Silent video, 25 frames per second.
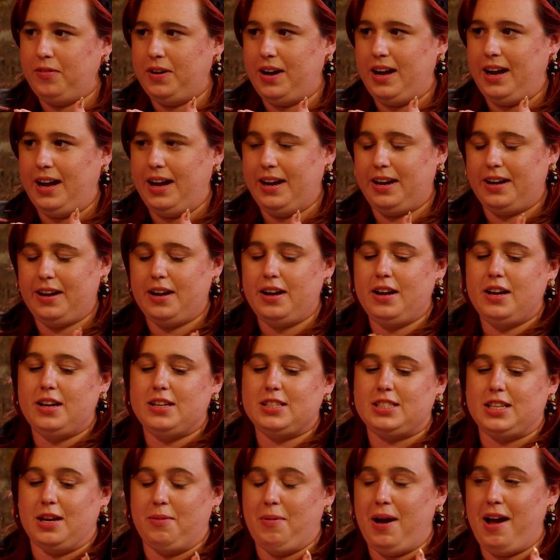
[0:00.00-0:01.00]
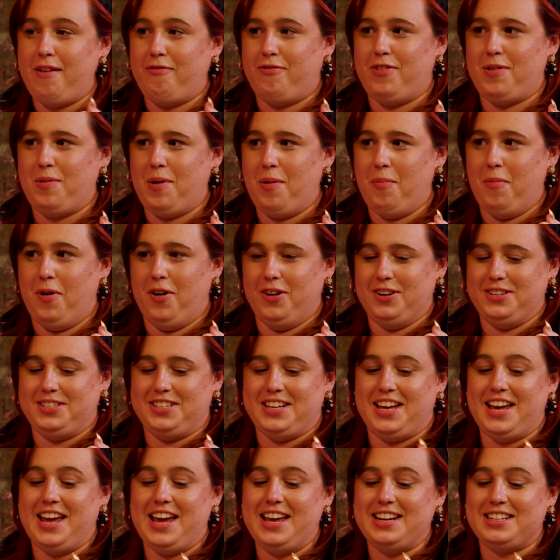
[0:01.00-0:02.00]
Like, so everyone
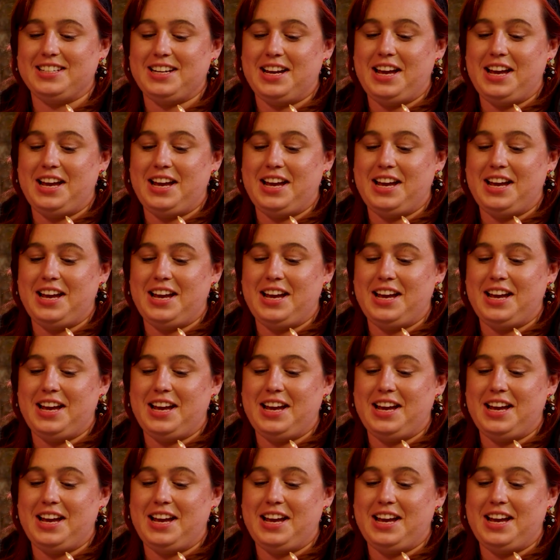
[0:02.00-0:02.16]
wanted